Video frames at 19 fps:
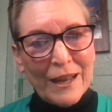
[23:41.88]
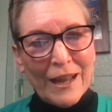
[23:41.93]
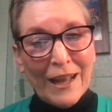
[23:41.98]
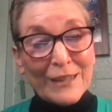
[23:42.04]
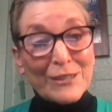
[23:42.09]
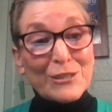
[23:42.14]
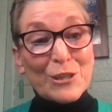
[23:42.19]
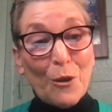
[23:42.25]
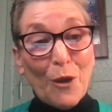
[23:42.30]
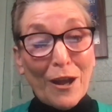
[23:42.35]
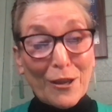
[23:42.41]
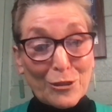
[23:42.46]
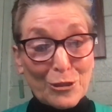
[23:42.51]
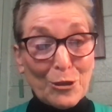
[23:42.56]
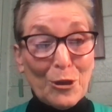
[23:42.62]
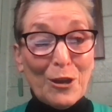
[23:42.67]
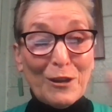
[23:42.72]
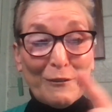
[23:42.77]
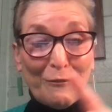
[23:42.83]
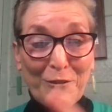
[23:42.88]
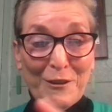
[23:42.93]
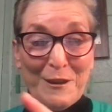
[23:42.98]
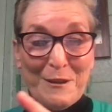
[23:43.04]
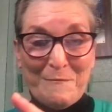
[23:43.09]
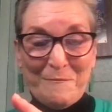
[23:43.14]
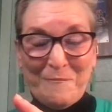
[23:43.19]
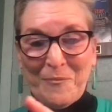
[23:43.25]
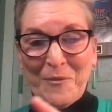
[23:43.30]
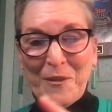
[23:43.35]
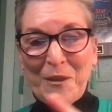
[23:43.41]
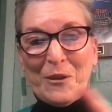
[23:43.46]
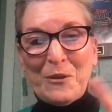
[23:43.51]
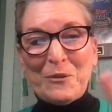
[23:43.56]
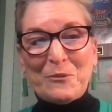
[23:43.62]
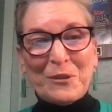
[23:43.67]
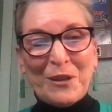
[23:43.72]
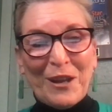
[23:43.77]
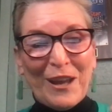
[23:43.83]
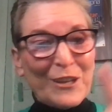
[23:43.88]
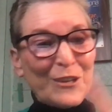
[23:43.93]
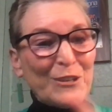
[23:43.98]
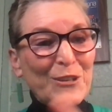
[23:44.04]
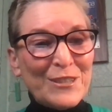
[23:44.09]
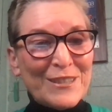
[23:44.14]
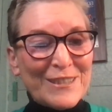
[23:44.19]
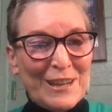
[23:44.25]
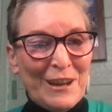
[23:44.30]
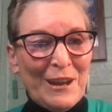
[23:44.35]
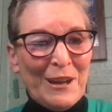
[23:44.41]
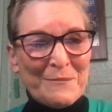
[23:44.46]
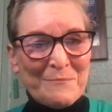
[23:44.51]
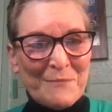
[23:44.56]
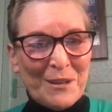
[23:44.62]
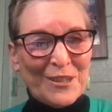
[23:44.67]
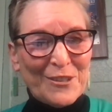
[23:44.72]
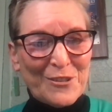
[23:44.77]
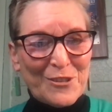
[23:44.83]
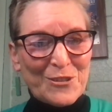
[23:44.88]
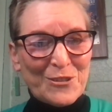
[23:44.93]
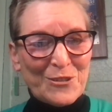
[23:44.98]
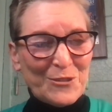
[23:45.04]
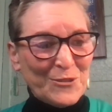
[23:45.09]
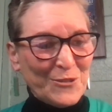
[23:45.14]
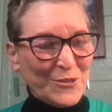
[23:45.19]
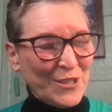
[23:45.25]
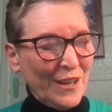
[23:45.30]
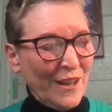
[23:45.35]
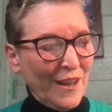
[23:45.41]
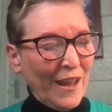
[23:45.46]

And so I thought of him when I couldn't tie my shoes.